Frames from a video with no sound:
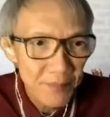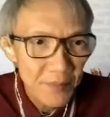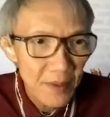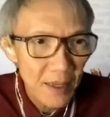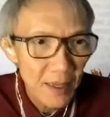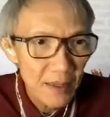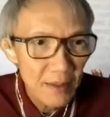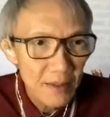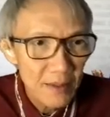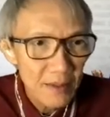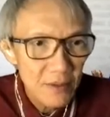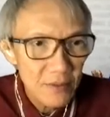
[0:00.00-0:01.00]
Okay,
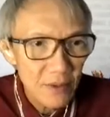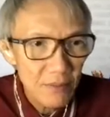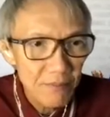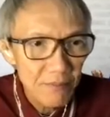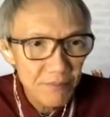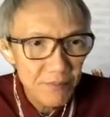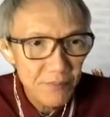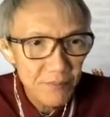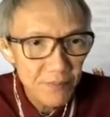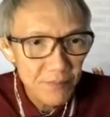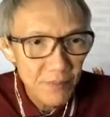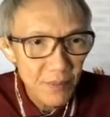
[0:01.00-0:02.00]
so
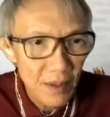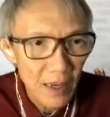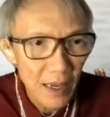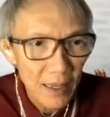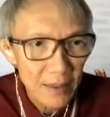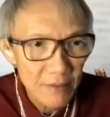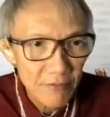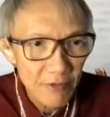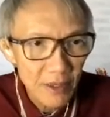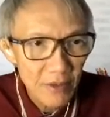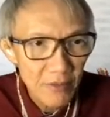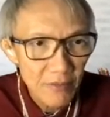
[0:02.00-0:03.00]

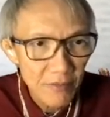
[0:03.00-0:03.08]
first